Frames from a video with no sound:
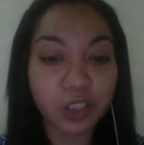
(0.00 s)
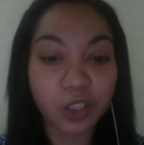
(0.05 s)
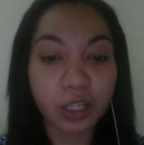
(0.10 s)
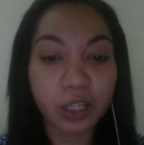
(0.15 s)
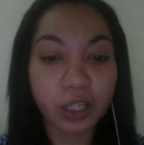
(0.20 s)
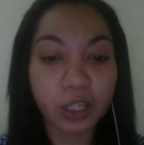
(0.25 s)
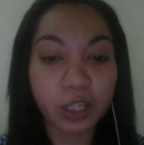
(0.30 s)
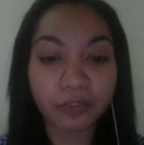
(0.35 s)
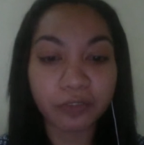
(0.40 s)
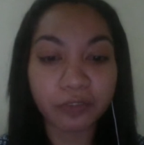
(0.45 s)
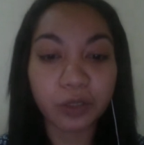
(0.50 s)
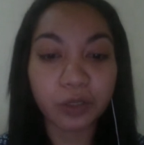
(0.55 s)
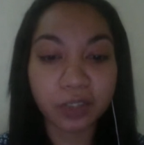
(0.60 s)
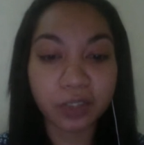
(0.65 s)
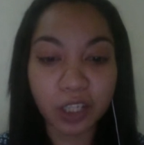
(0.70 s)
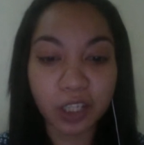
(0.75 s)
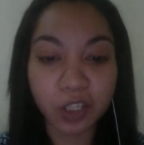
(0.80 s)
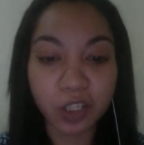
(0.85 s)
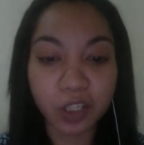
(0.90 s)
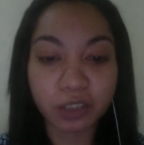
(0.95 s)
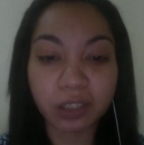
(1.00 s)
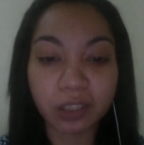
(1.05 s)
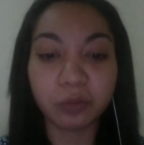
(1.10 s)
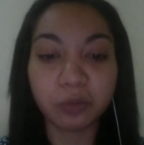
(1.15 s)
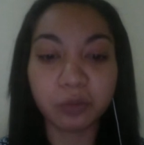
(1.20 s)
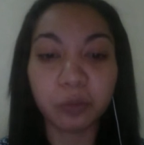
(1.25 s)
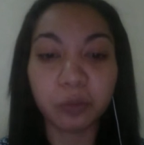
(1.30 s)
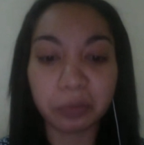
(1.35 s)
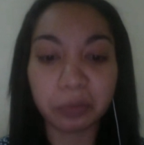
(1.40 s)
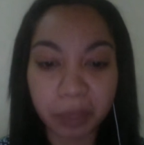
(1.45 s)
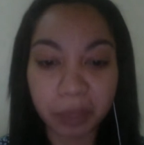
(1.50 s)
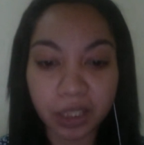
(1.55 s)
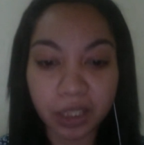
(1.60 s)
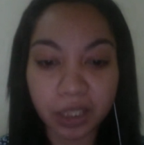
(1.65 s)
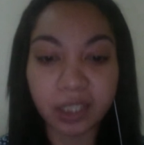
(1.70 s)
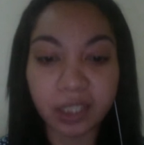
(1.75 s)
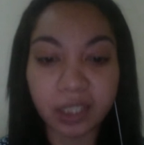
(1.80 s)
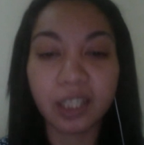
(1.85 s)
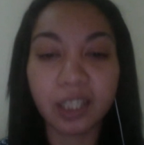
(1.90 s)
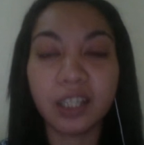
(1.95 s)
GLF youth session that will
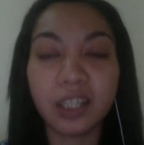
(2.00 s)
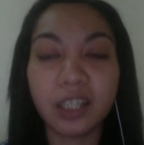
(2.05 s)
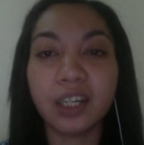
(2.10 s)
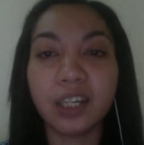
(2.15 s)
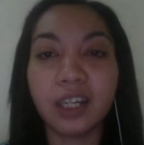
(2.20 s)
be